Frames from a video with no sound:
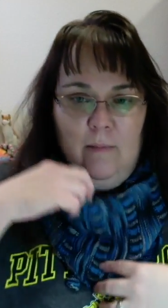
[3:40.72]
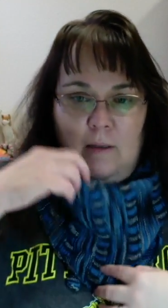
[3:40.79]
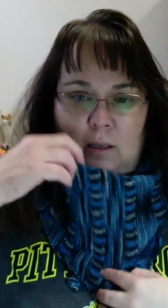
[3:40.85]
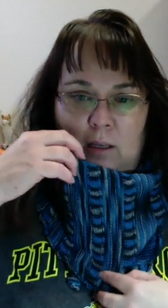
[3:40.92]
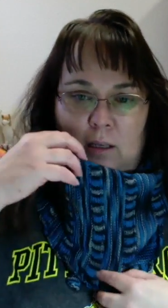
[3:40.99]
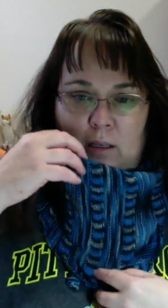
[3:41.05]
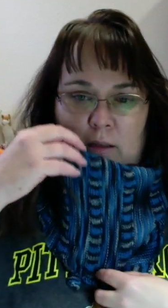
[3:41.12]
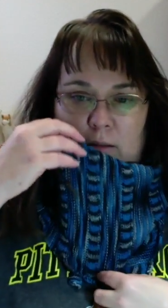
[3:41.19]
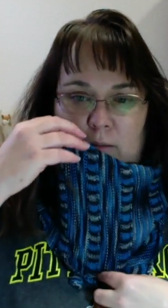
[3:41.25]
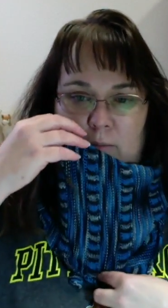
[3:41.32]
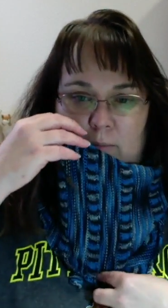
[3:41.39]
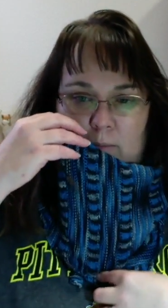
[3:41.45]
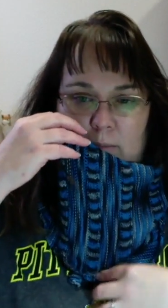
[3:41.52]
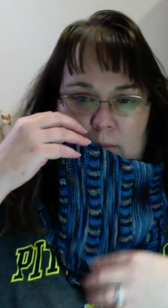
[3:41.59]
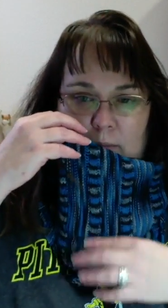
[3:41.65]
And
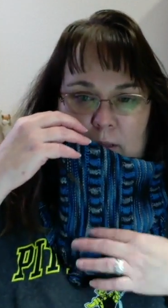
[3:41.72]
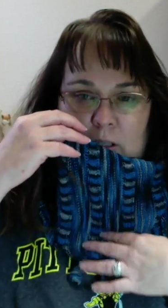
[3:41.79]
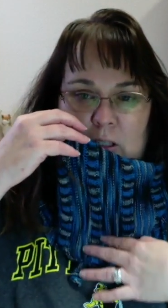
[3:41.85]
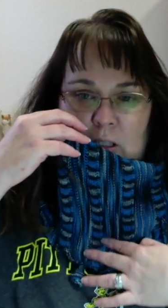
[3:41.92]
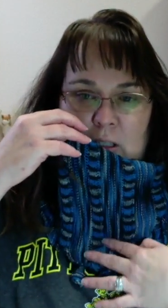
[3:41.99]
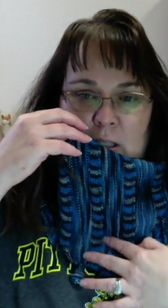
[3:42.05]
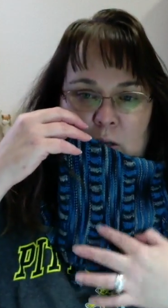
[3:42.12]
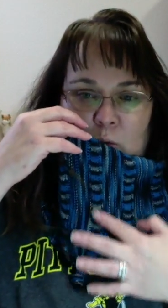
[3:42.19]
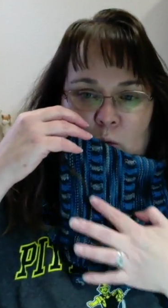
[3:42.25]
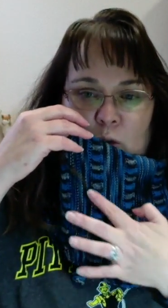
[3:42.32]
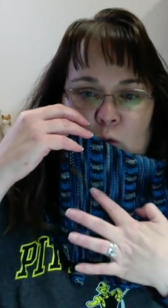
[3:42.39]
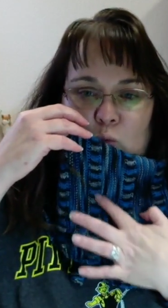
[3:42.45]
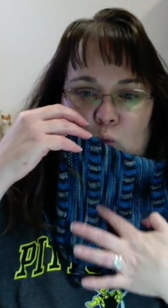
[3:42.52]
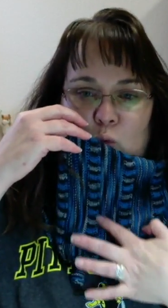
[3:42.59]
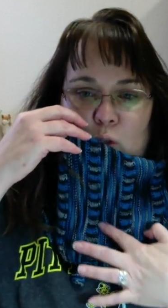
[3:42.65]
as you can see, it
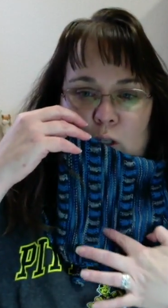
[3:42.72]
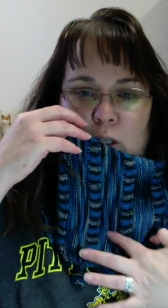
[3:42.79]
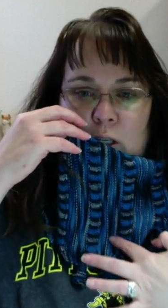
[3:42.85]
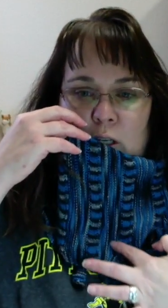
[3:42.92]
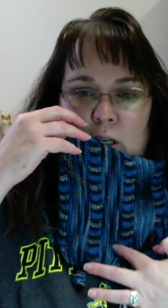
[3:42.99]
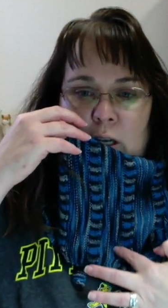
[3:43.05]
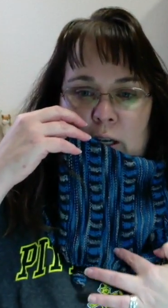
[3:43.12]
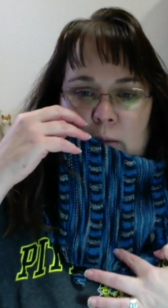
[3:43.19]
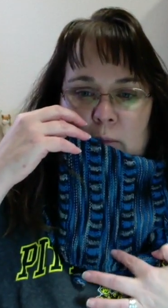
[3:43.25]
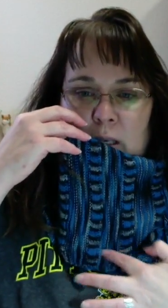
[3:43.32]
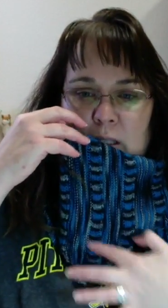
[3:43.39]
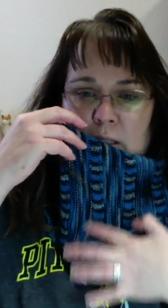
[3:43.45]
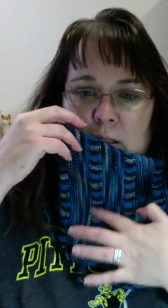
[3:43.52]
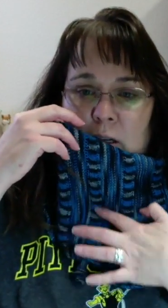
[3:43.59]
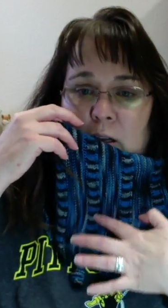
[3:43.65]
works really good.
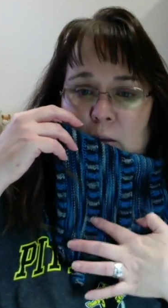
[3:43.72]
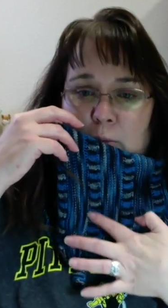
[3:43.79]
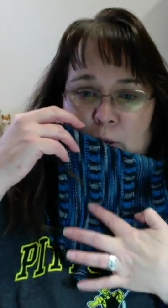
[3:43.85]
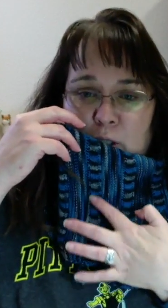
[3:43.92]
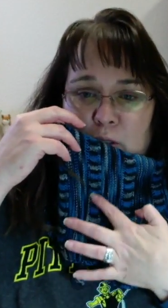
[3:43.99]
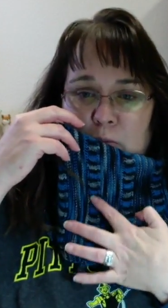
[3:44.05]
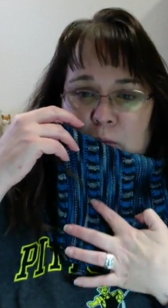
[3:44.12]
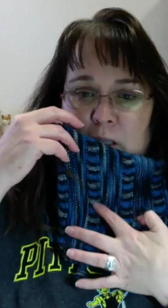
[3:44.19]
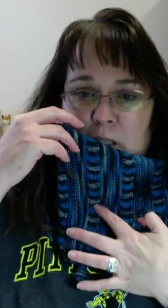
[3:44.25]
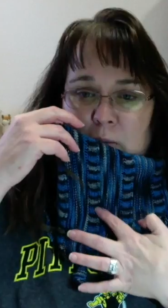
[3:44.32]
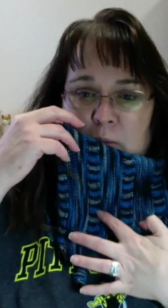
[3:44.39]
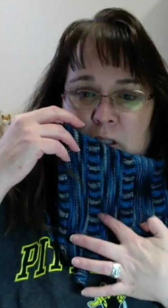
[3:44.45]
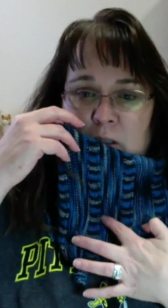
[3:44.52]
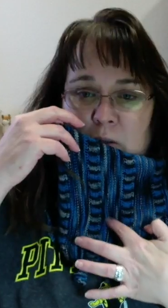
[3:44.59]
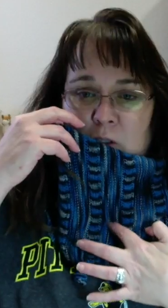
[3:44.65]
It almost makes some
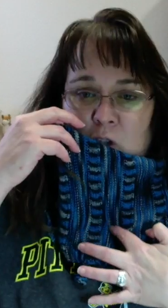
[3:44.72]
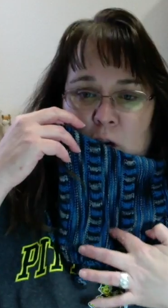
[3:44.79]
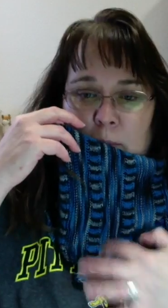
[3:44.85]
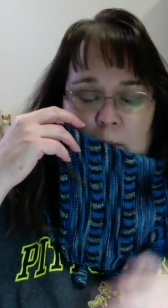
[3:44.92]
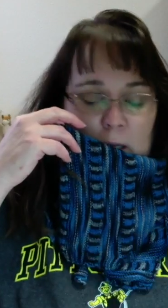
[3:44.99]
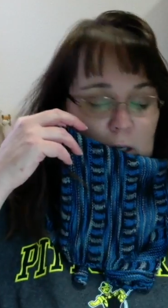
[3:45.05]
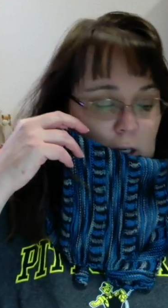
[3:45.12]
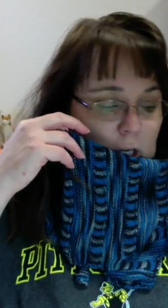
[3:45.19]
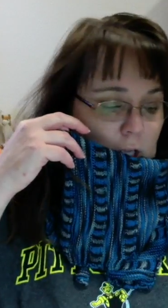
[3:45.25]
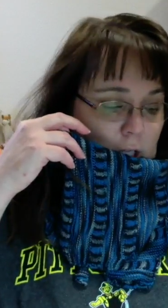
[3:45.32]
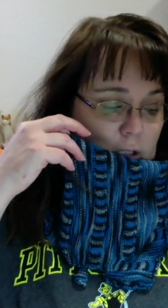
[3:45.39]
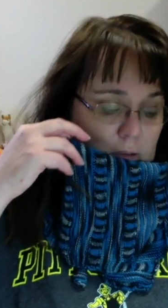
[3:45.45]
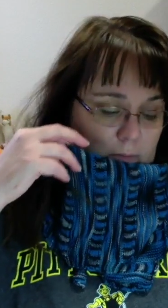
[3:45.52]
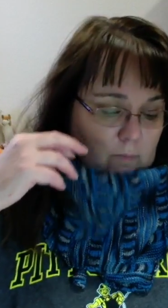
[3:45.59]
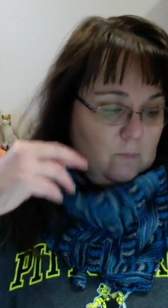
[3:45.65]
silk striping on it.